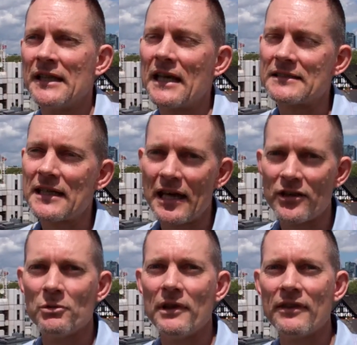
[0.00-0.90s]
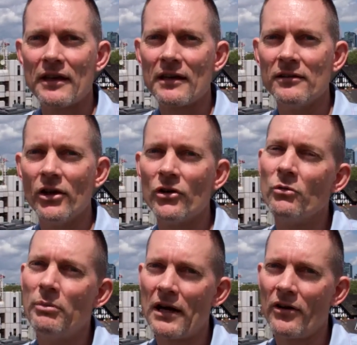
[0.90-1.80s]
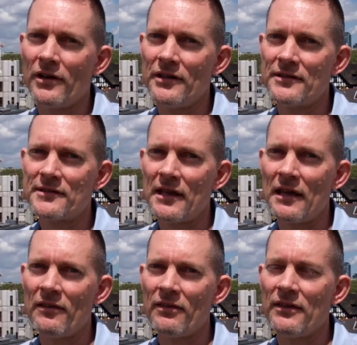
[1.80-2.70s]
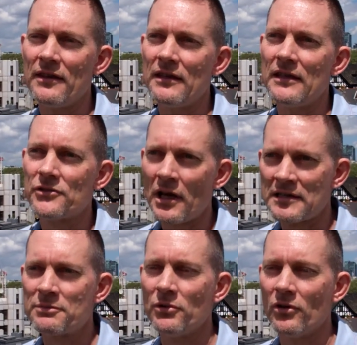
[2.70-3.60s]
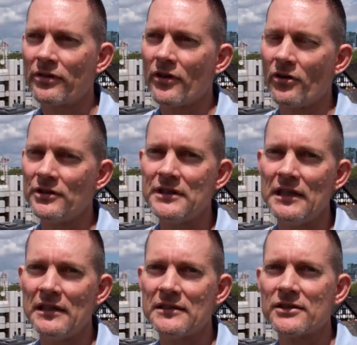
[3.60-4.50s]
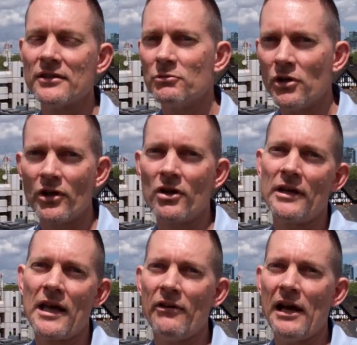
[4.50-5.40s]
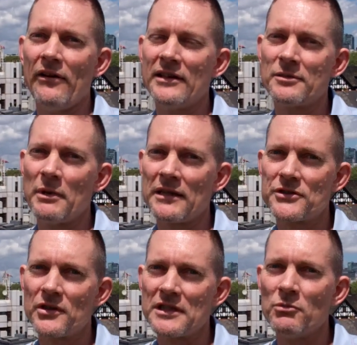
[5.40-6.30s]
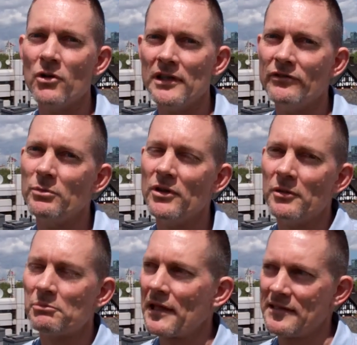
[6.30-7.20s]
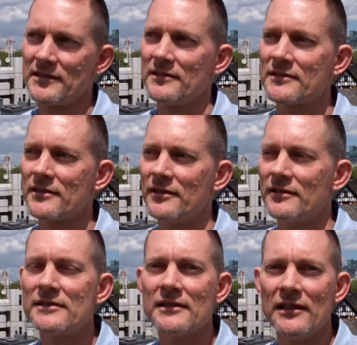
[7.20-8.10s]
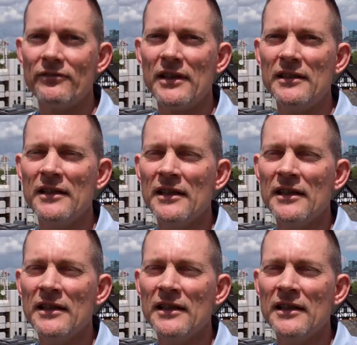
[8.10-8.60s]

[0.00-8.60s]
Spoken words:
get together with the local boroughs and the transport authority to work on our area to make the streets more livable and pleasant to live in.